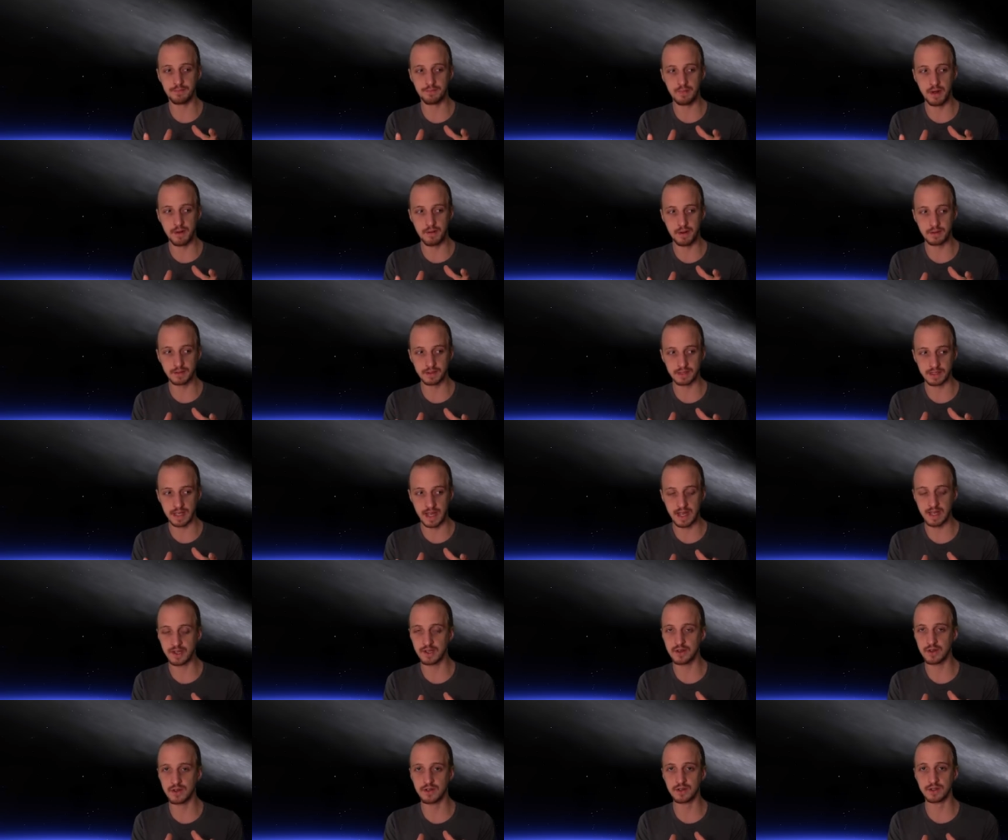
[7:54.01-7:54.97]
about
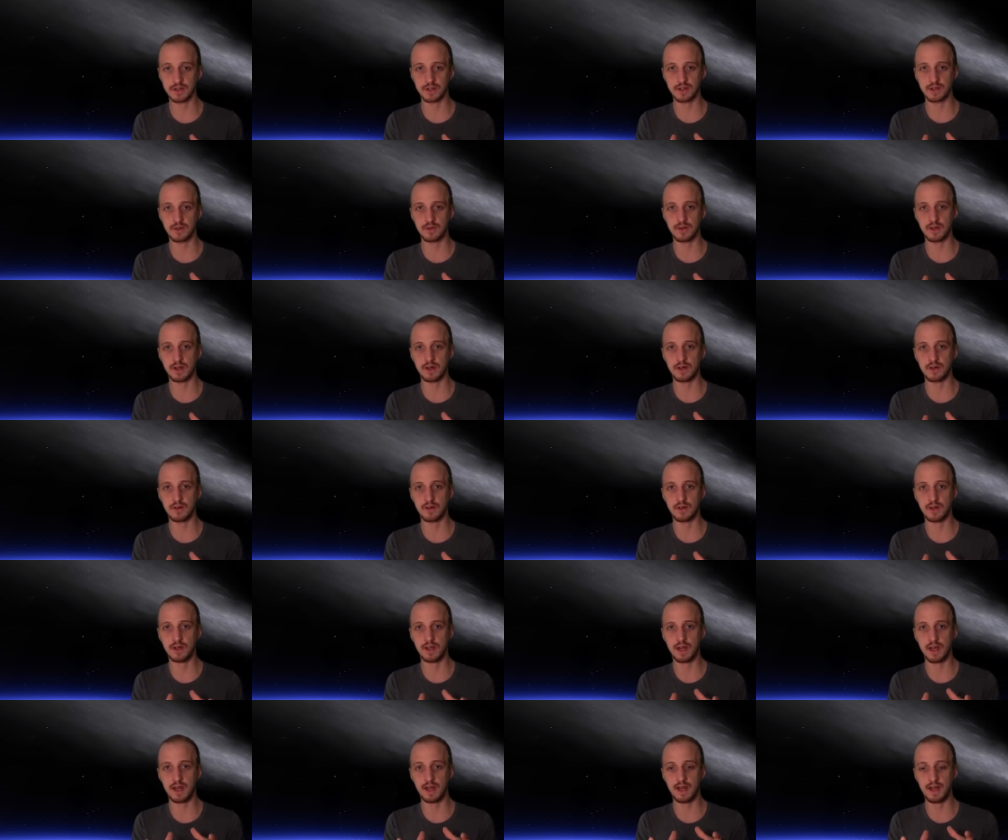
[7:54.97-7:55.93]
10 years ago now,
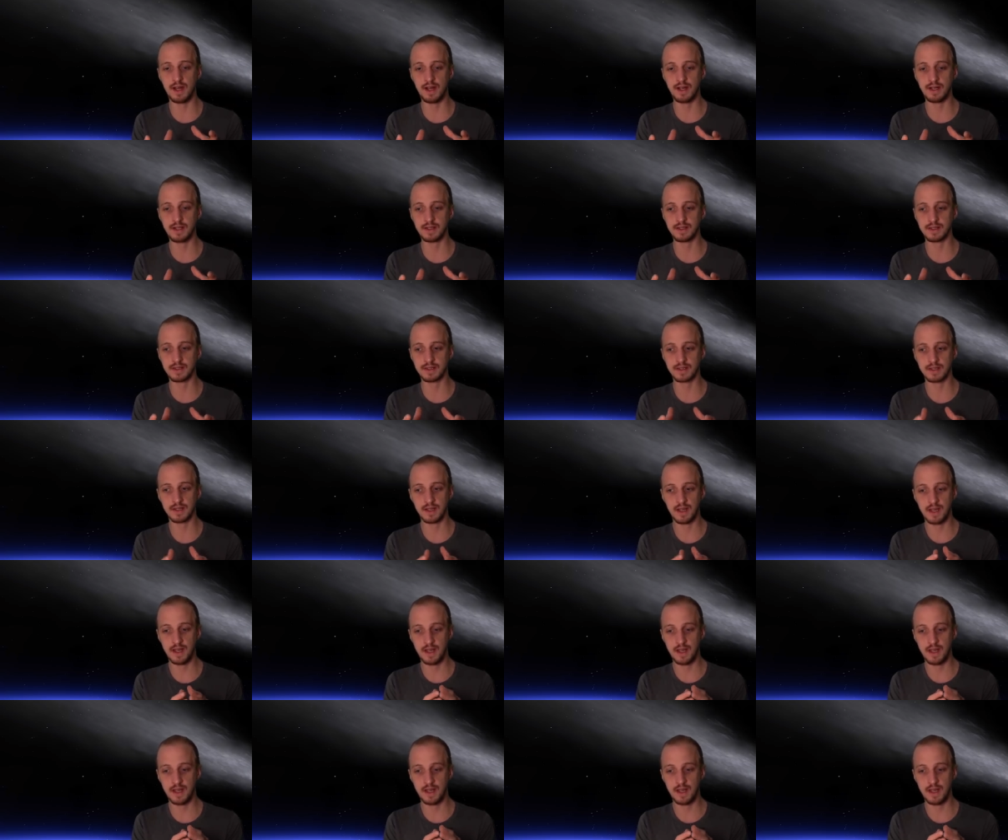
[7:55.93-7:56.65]
and